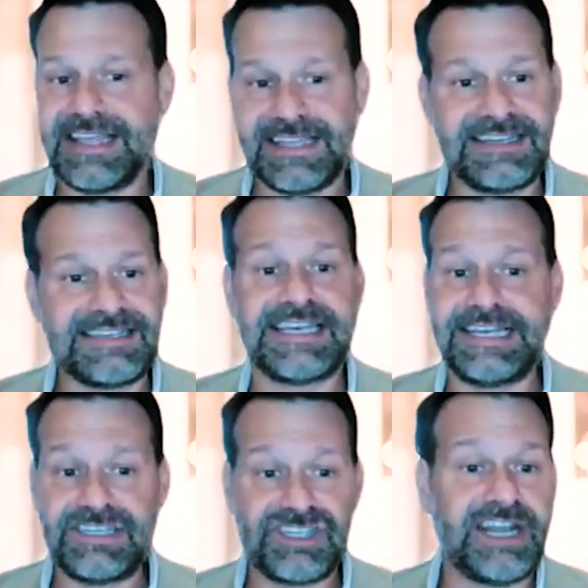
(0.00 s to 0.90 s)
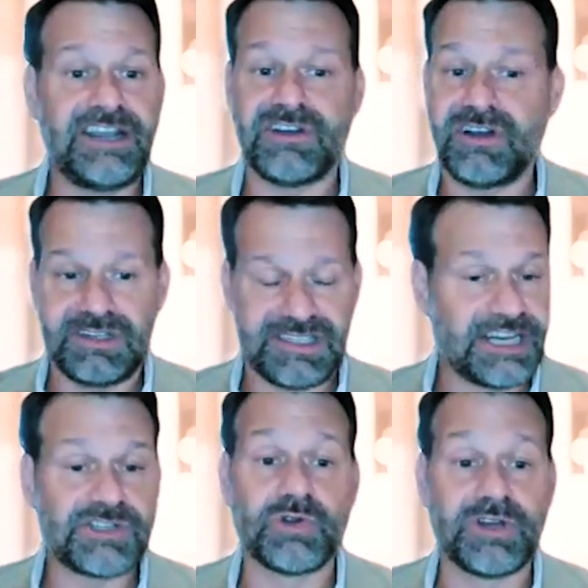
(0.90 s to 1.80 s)
ethnicity, gender,
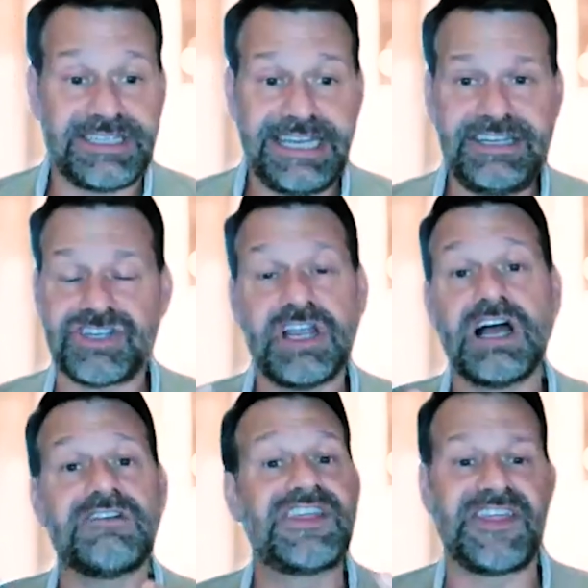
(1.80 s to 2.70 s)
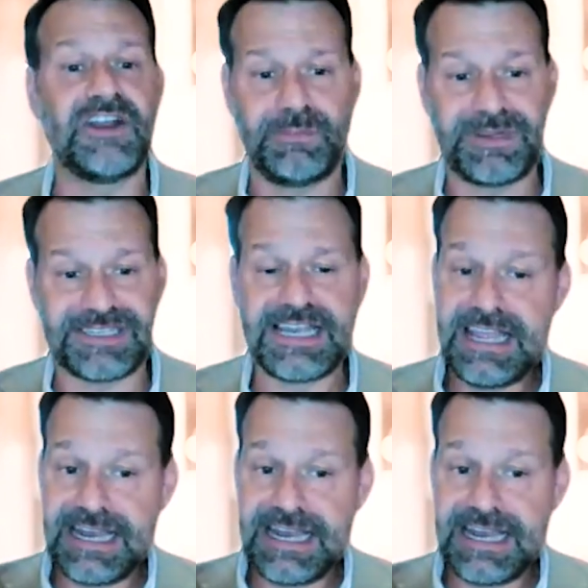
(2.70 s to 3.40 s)
sexual orientation of the therapist.